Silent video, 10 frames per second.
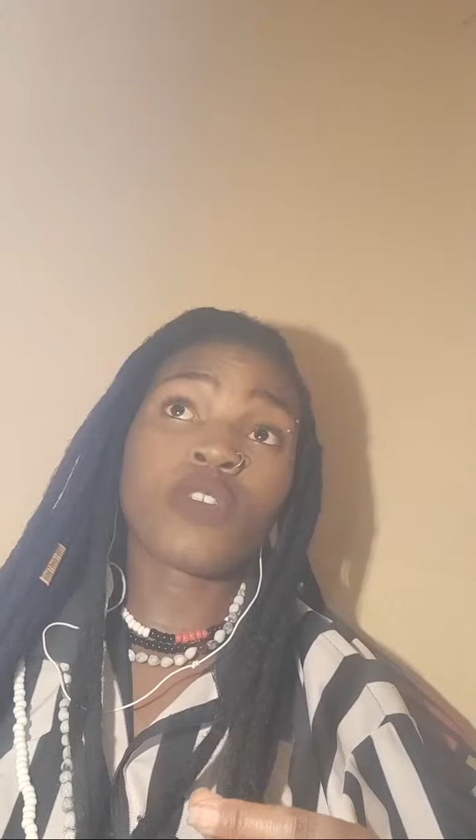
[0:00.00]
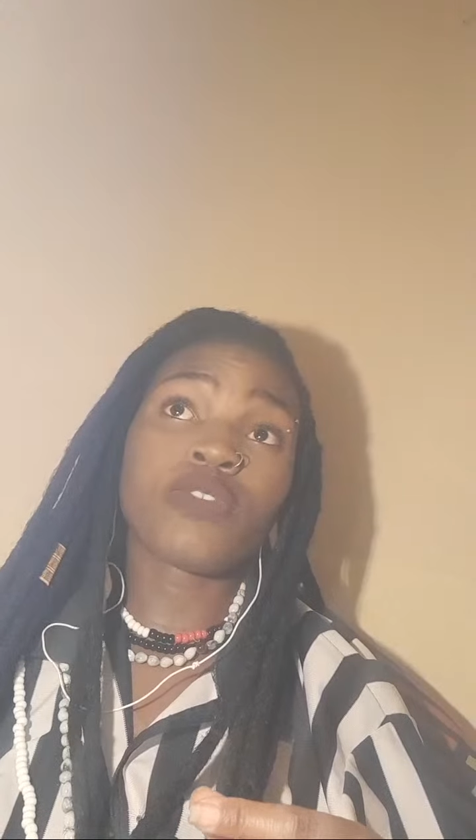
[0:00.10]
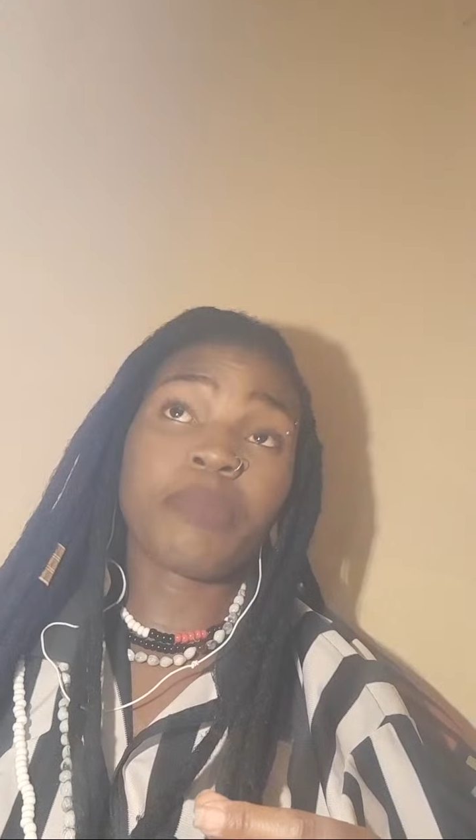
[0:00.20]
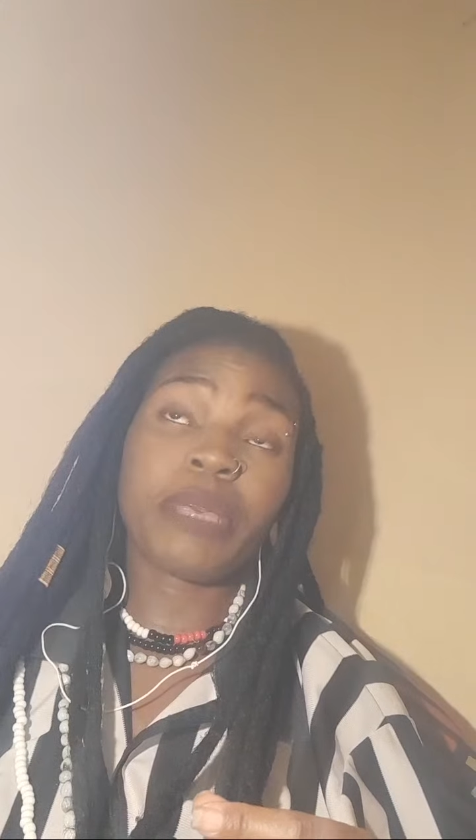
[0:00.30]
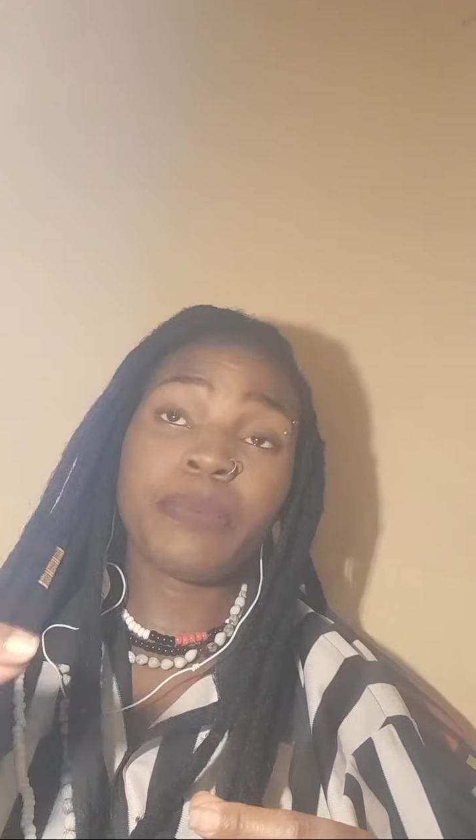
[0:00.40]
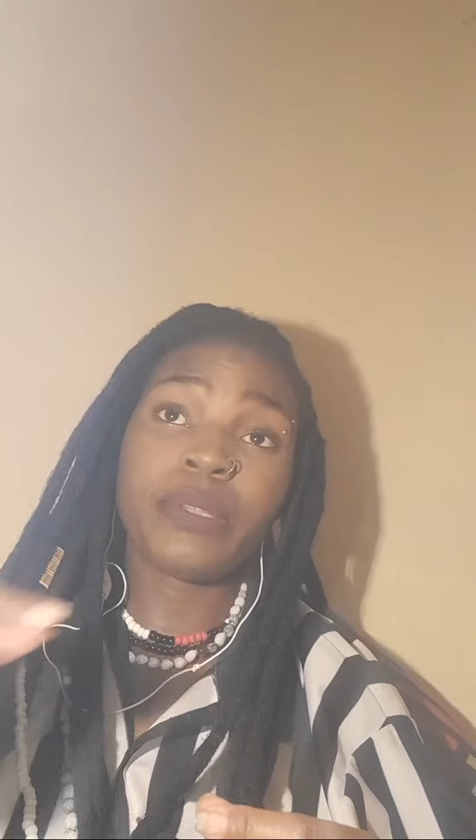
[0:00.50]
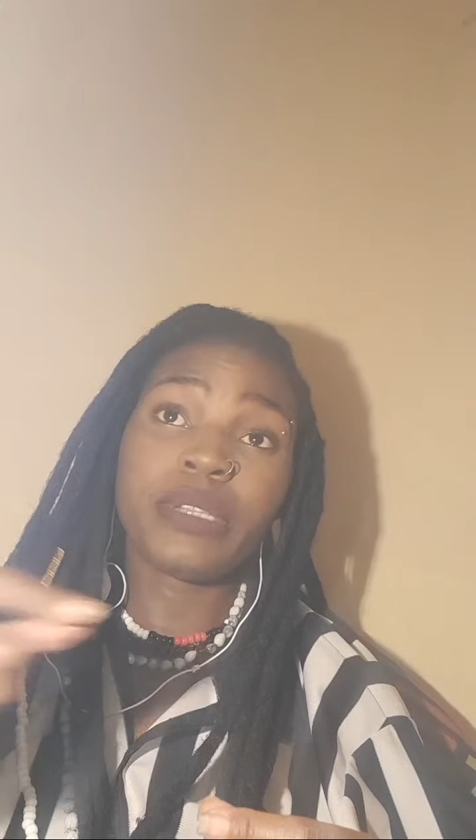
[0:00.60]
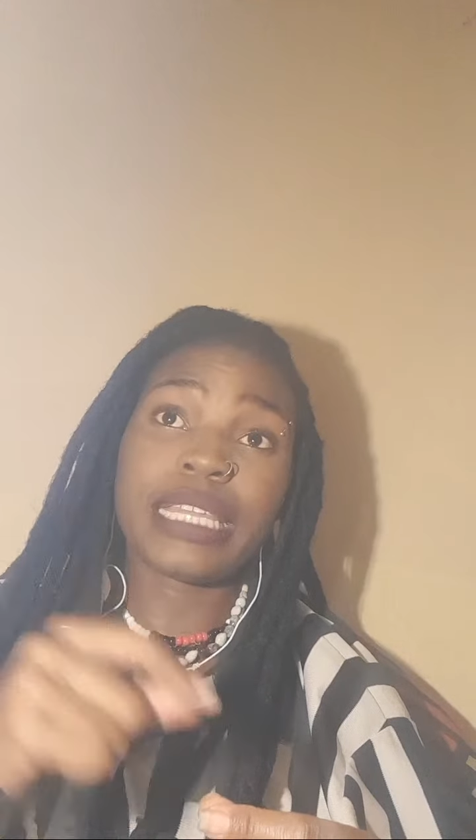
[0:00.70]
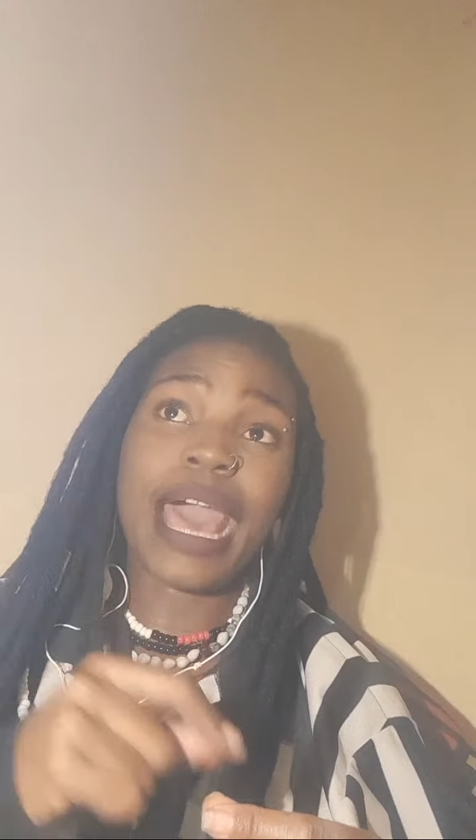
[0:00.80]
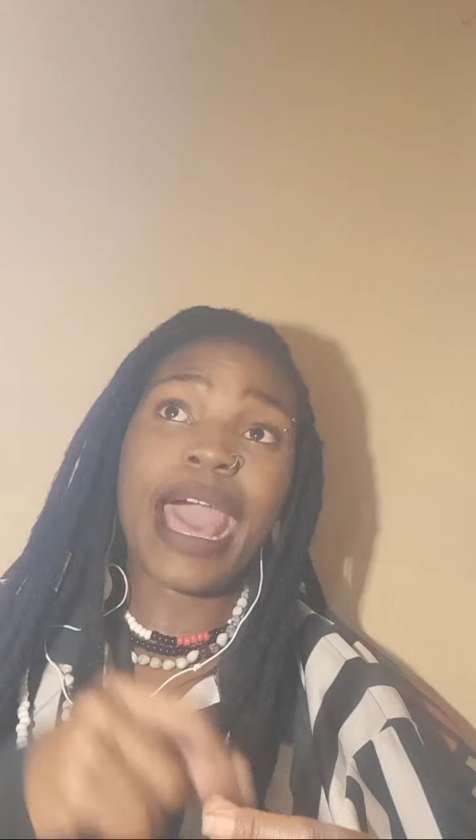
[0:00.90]
of the people
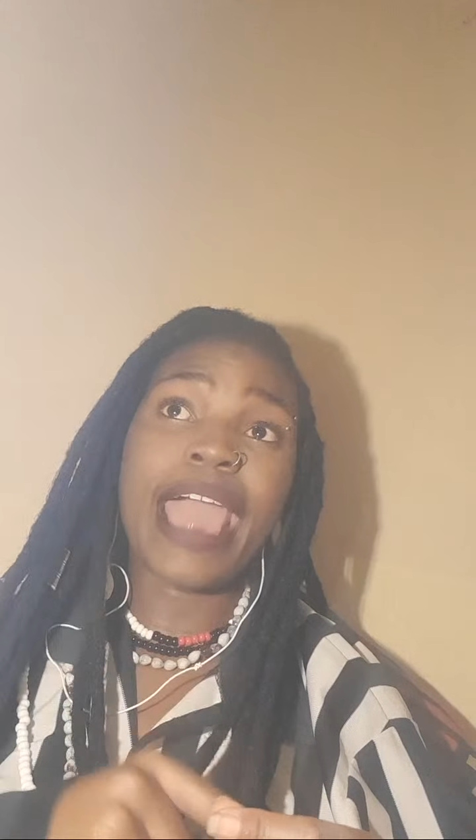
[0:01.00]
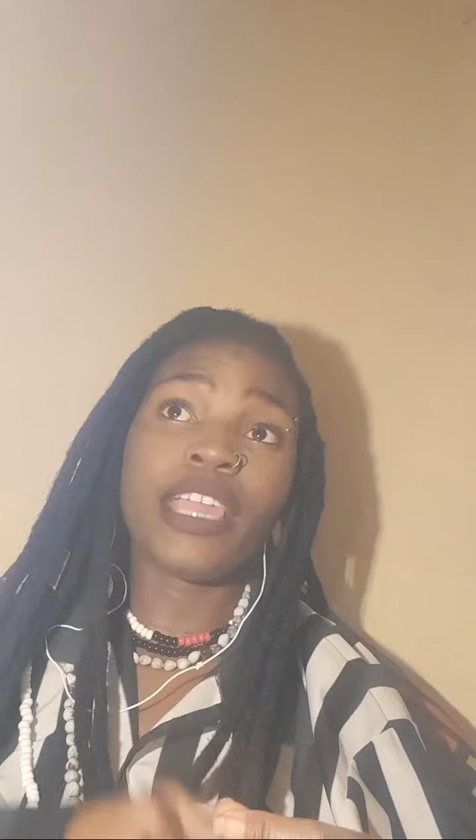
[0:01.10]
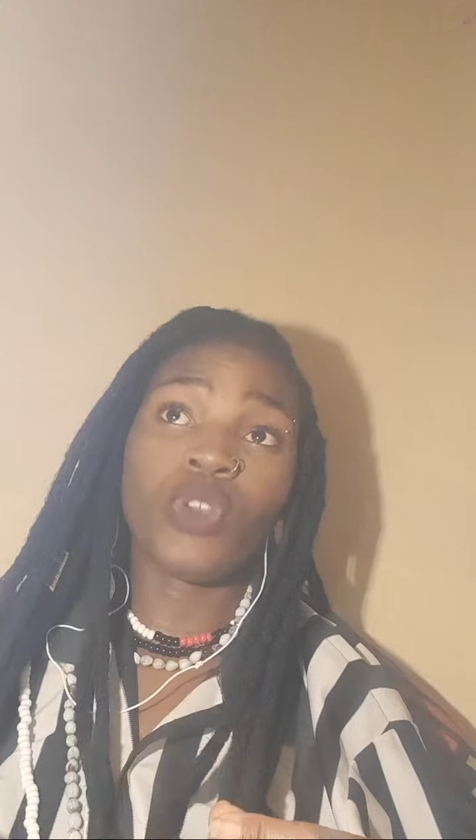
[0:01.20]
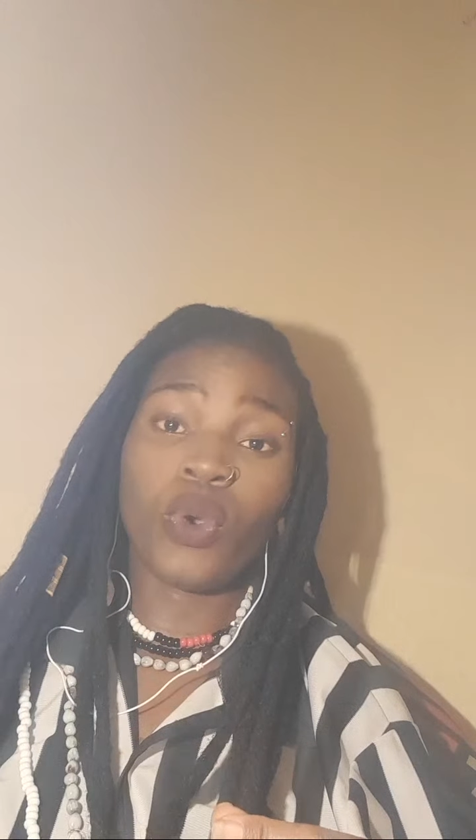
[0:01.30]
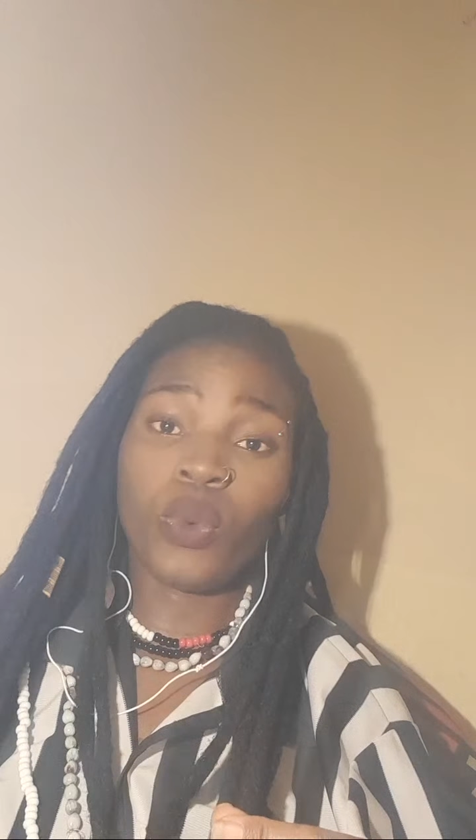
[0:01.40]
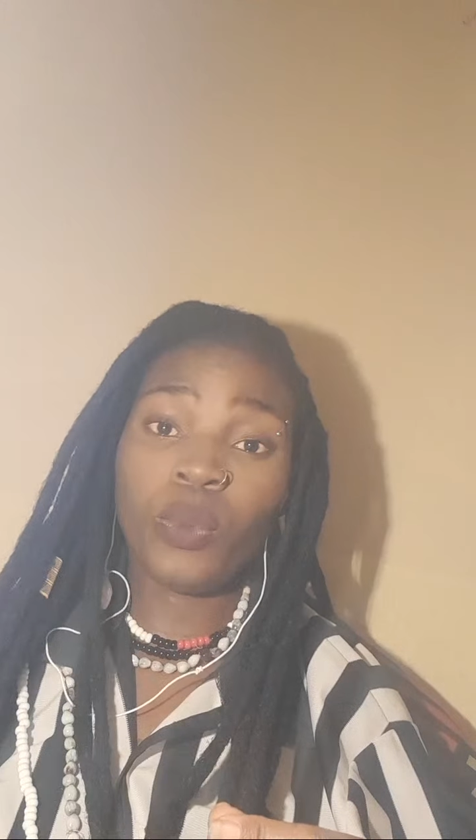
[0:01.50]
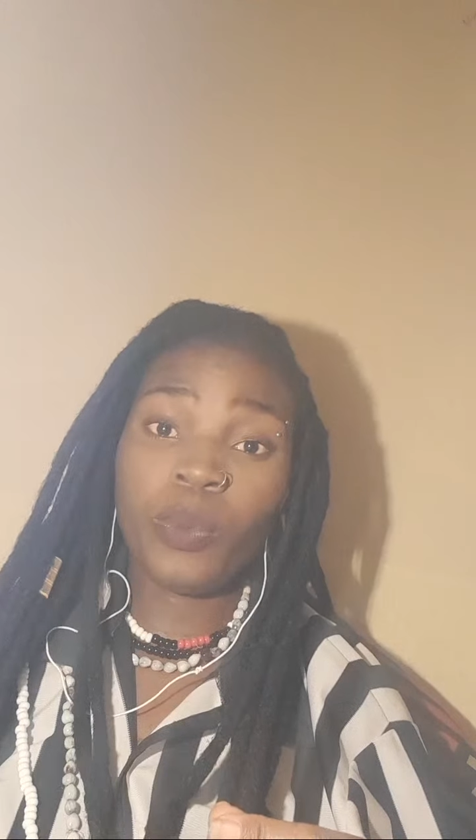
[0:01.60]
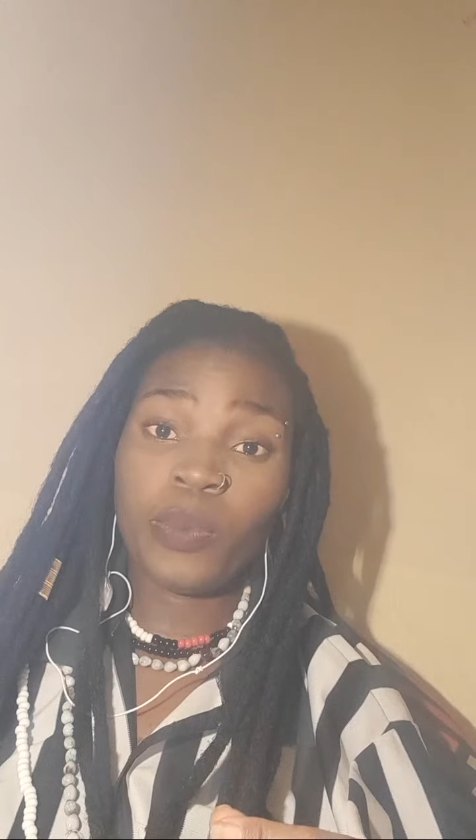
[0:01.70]
that I know